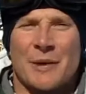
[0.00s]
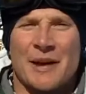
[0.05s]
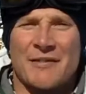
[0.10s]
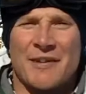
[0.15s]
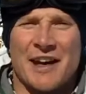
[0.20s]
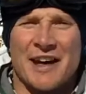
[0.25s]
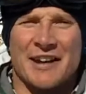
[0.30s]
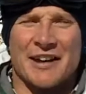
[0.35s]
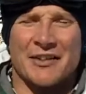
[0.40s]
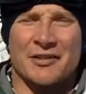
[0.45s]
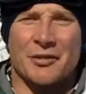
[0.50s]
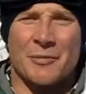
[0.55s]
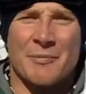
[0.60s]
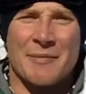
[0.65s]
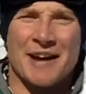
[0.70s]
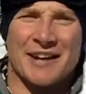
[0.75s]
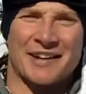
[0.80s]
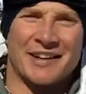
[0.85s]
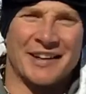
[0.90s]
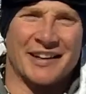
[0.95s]
we have had a
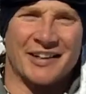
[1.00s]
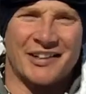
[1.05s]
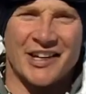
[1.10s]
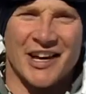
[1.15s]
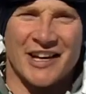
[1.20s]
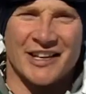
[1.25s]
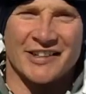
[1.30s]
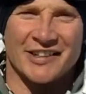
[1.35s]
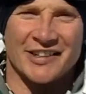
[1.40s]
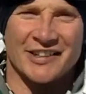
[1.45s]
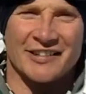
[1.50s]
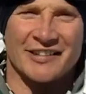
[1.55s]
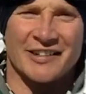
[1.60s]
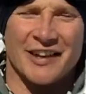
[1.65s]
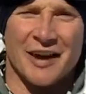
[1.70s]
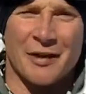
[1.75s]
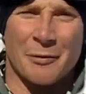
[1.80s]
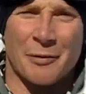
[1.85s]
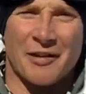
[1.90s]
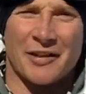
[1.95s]
dramatic change in
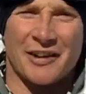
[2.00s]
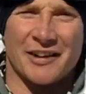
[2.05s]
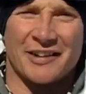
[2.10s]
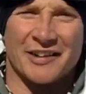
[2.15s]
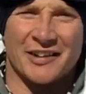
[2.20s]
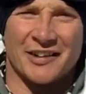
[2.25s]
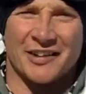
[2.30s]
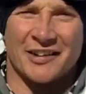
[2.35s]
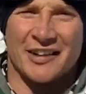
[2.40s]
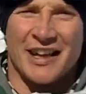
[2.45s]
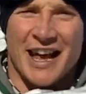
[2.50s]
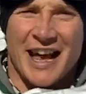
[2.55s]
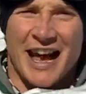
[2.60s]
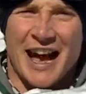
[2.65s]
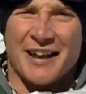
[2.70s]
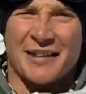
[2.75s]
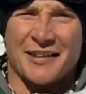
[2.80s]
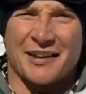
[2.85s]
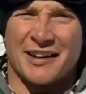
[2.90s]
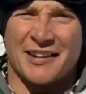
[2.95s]
weather conditions,
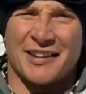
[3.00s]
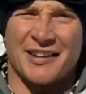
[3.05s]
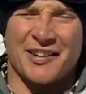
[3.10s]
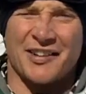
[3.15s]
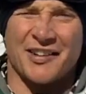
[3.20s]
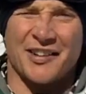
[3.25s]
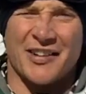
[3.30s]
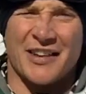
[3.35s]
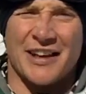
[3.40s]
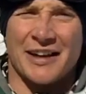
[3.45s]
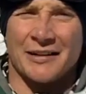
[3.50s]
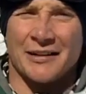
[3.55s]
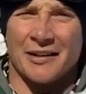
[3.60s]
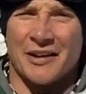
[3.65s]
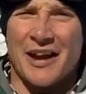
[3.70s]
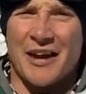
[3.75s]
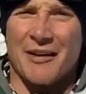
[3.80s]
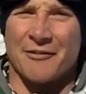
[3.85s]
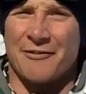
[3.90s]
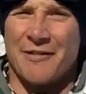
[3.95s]
and conditions on the hill
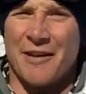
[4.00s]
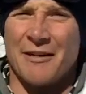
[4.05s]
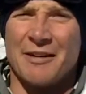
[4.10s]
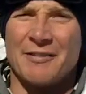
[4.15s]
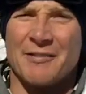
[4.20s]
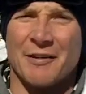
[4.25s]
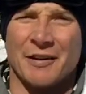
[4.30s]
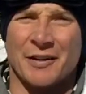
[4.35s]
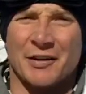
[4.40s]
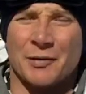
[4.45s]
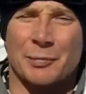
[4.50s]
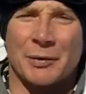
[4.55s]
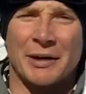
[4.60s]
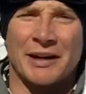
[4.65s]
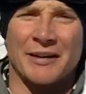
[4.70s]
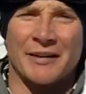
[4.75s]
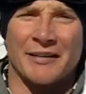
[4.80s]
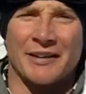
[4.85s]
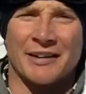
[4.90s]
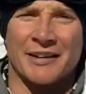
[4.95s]
are now very
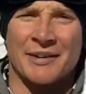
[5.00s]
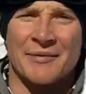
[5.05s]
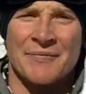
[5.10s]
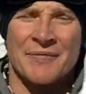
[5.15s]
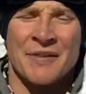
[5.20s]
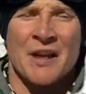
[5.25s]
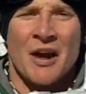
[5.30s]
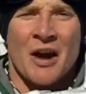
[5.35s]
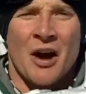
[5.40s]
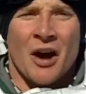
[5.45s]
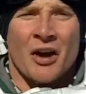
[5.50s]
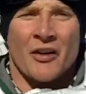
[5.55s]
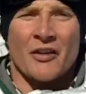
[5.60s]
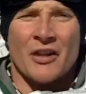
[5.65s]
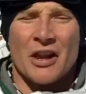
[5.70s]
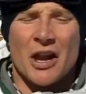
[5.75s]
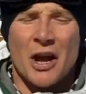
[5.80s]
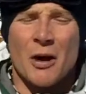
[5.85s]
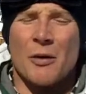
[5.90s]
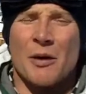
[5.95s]
spring-like. On
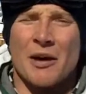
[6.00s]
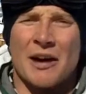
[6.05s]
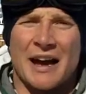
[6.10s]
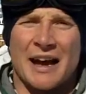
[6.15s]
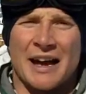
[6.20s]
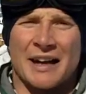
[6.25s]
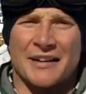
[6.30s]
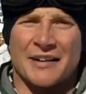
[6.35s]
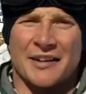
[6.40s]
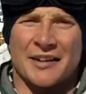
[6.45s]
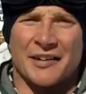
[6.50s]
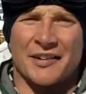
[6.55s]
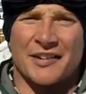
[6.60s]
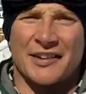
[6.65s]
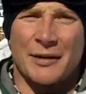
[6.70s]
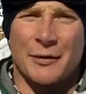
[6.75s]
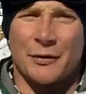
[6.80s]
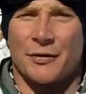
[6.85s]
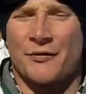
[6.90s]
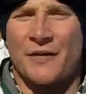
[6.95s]
the lower and
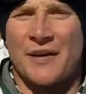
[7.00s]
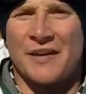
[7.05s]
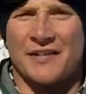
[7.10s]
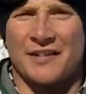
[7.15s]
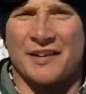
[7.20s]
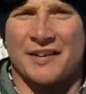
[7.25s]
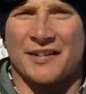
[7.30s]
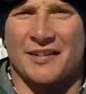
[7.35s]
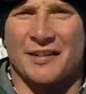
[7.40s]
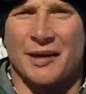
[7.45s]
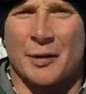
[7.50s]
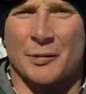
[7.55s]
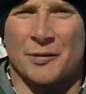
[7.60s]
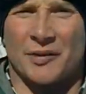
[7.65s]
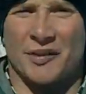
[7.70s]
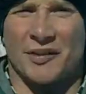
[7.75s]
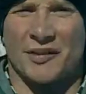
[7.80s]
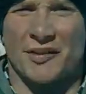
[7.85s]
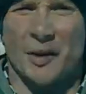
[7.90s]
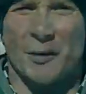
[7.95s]
south-facing slopes
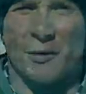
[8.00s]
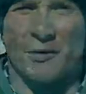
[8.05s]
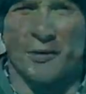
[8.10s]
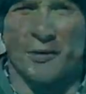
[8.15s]
the snow